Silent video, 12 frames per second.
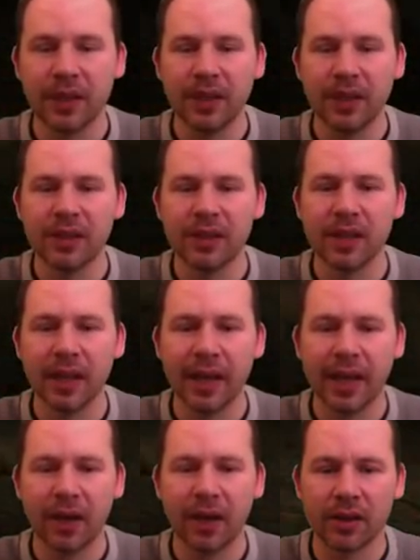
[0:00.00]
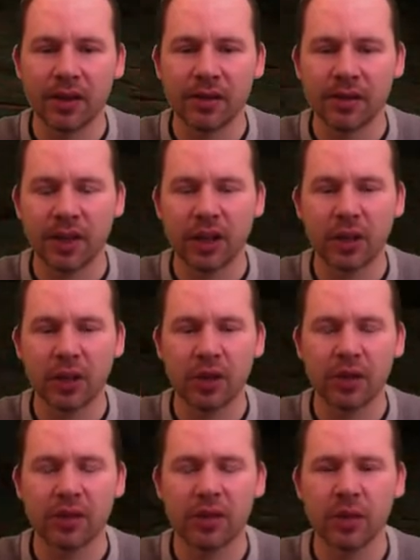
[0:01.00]
this layout, this is actually pretty
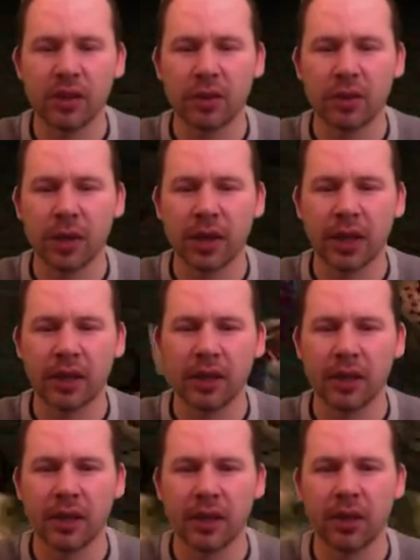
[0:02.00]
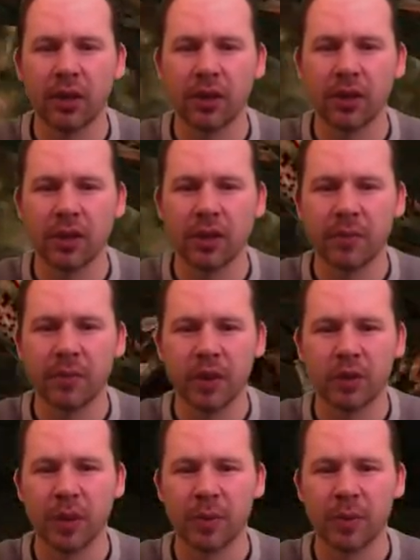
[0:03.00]
similar to what I had in that early deathmatch map.